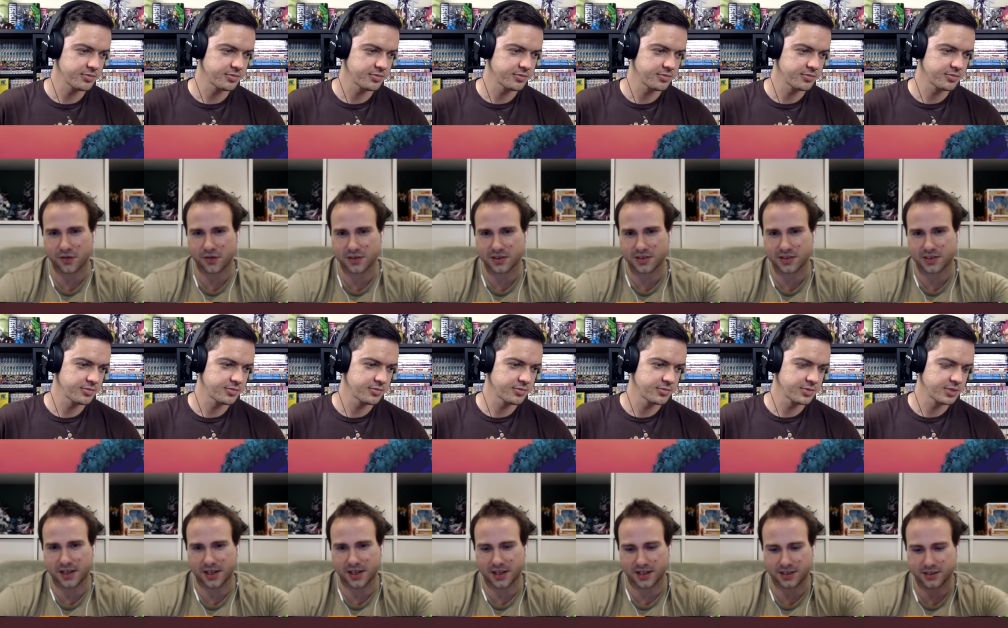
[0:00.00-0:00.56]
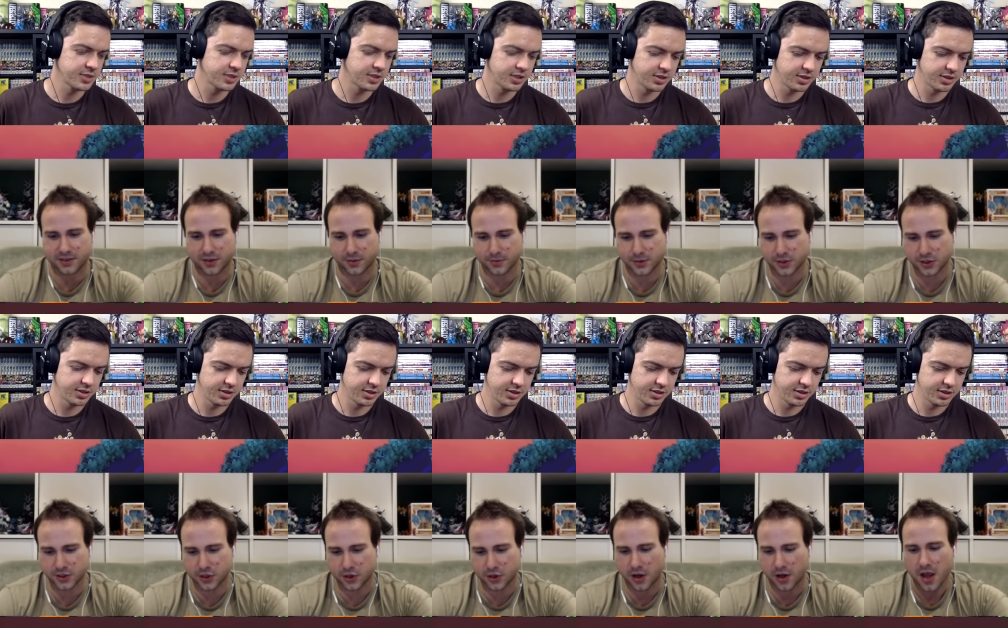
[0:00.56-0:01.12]
Speaker 1: a second. So I'm just
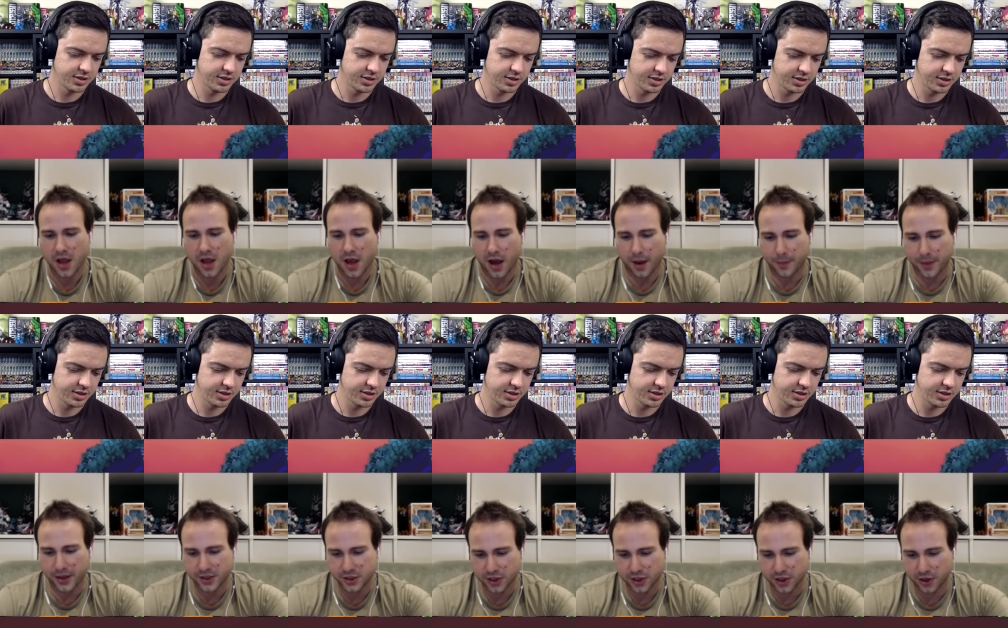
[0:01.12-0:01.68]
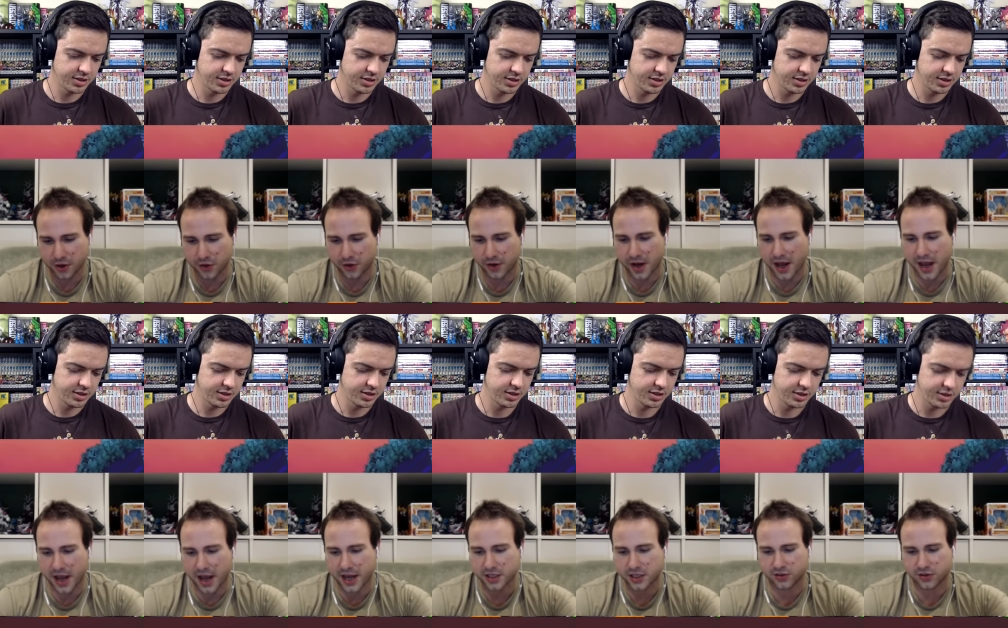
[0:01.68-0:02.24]
gonna. I'm actually gonna do an
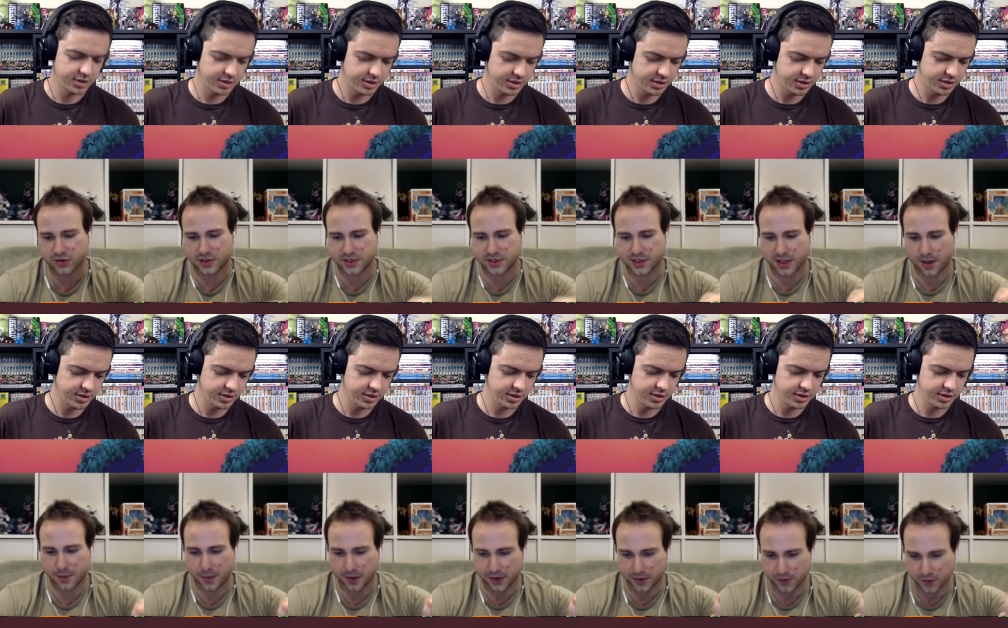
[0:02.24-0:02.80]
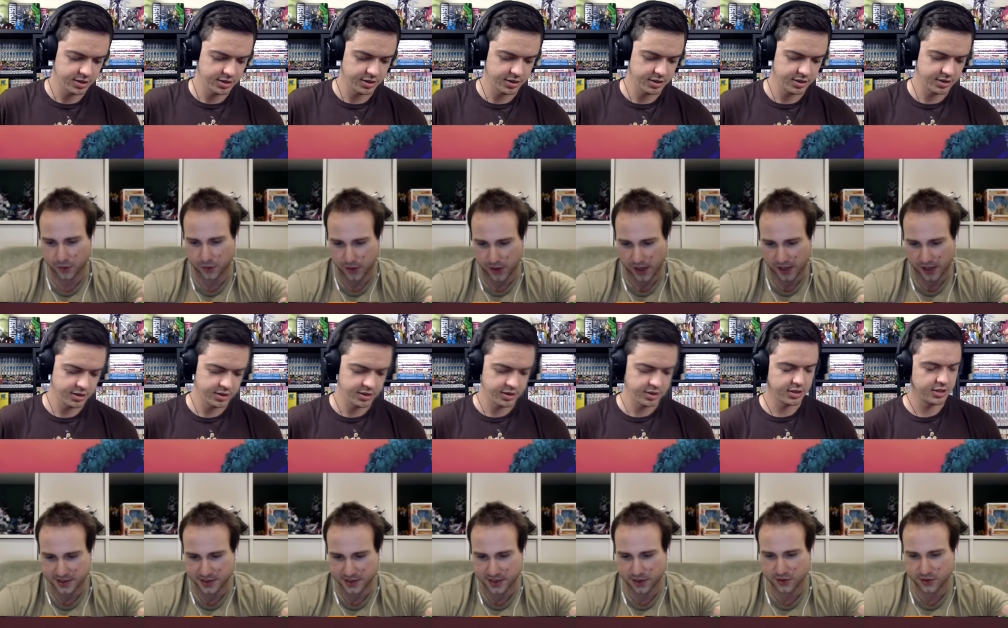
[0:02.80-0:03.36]
extra summon. I
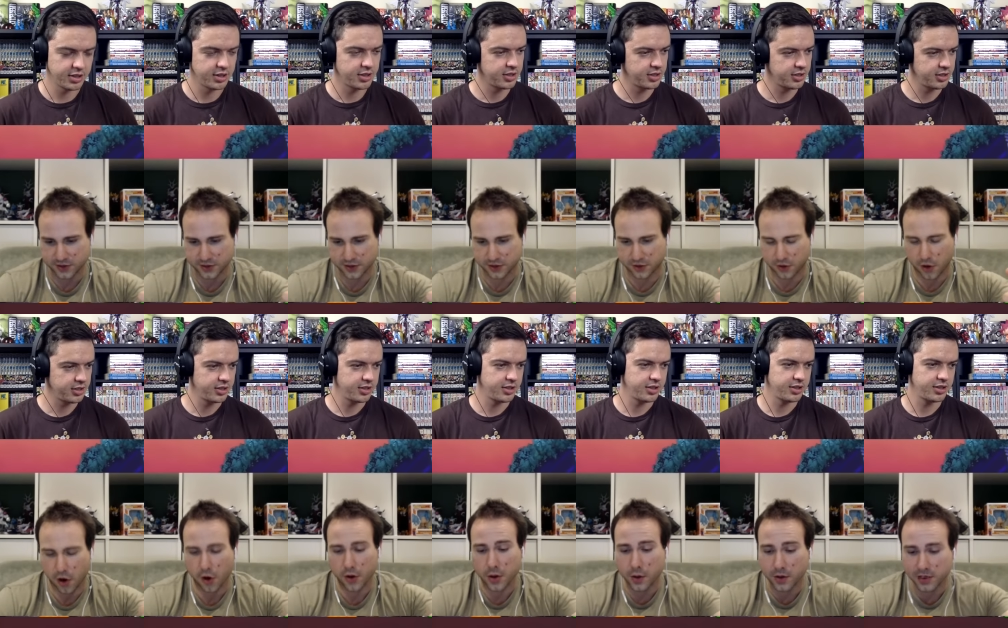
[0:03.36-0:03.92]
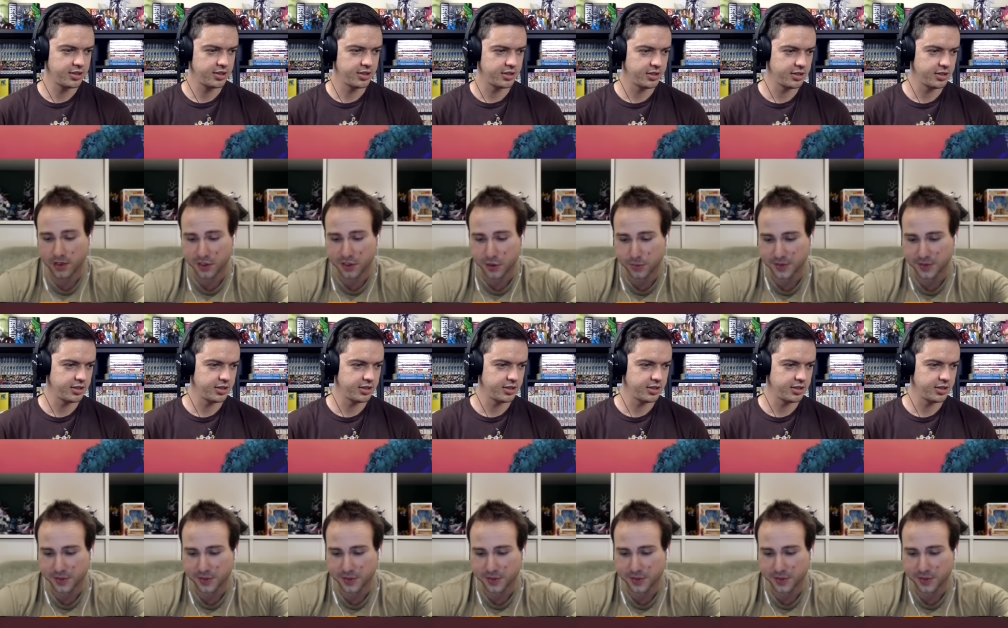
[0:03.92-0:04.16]
saw I was gonna do. Oh, you want Super